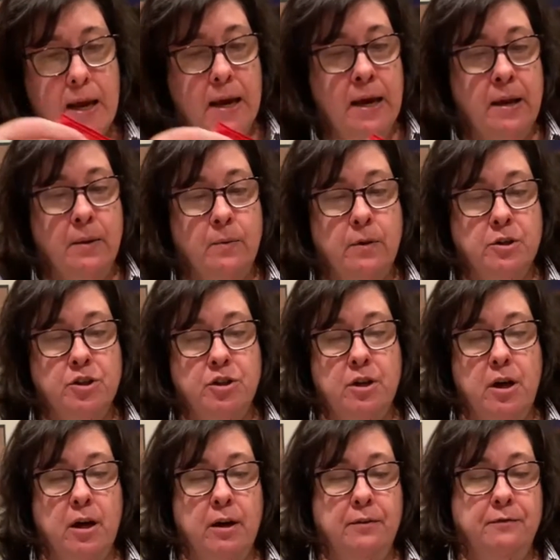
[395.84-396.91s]
And I want you
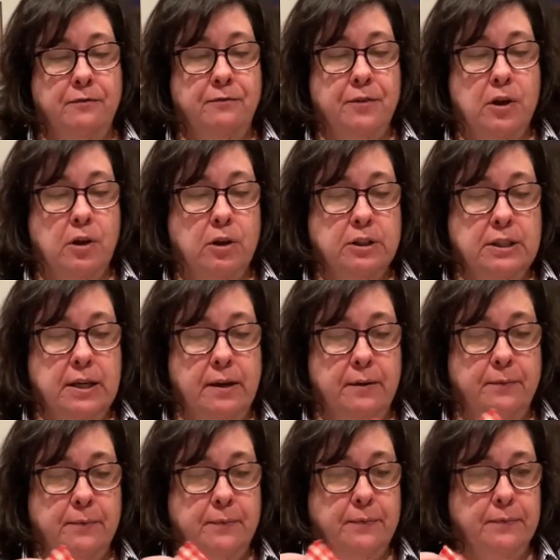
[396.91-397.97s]
to unfold
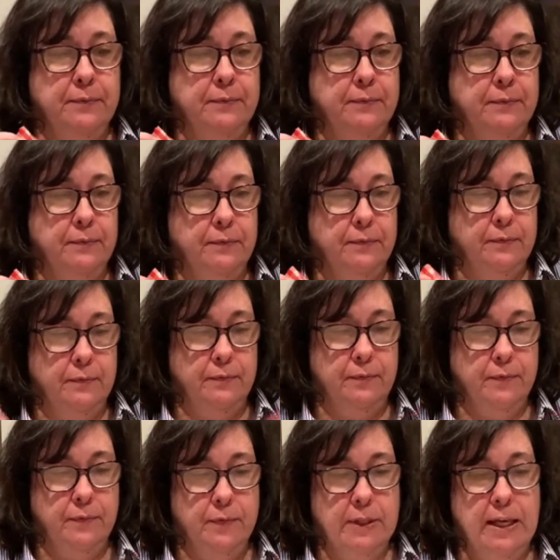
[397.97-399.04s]
it
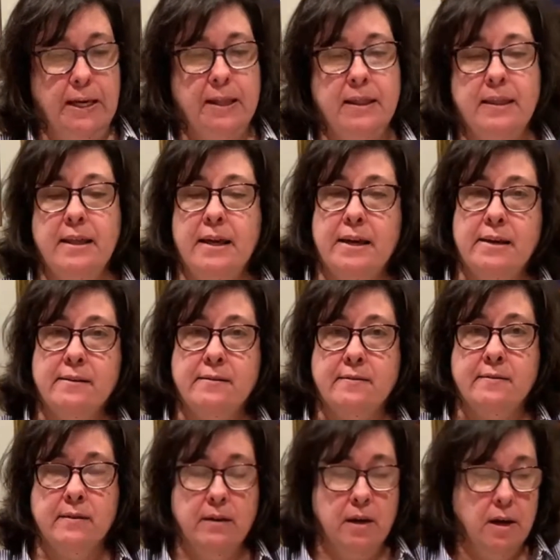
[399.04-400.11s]
like
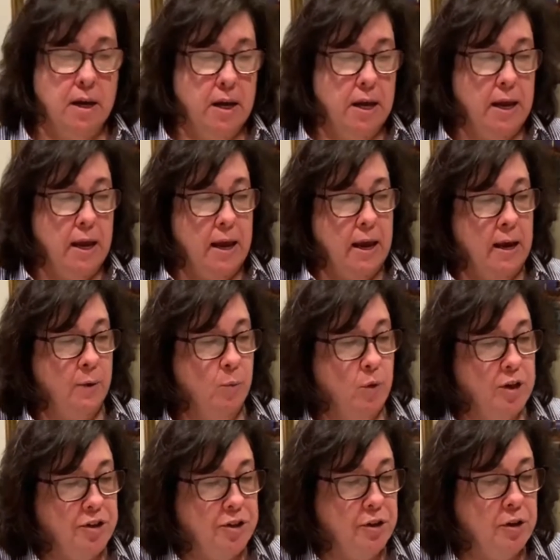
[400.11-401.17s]
this. And
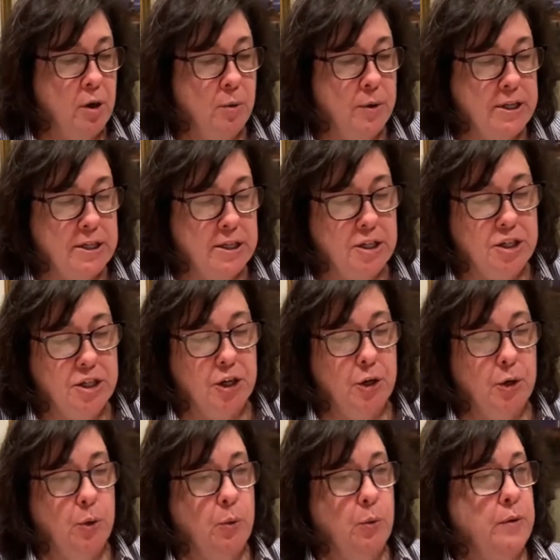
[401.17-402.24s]
what you're going to
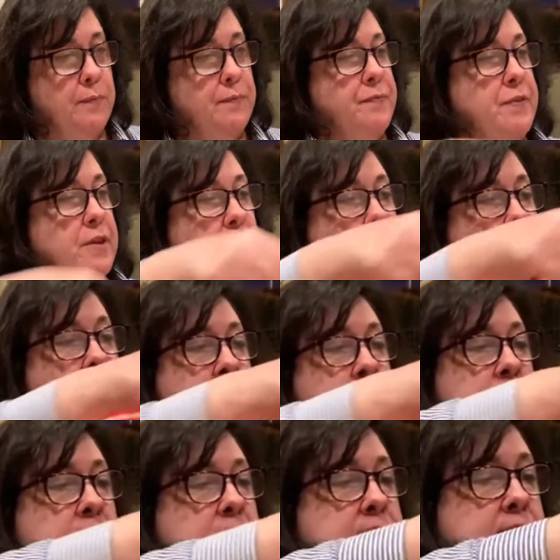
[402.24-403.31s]
do is
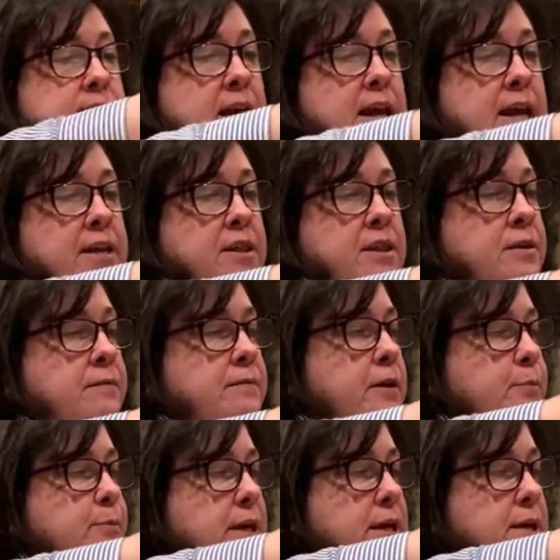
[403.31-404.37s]
you're gonna take the
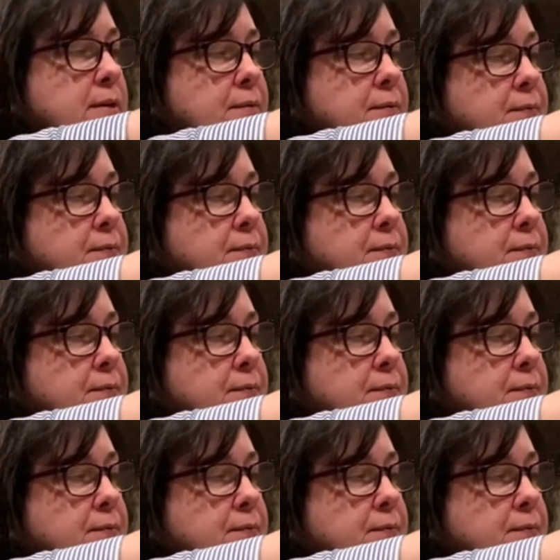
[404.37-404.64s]
ribbon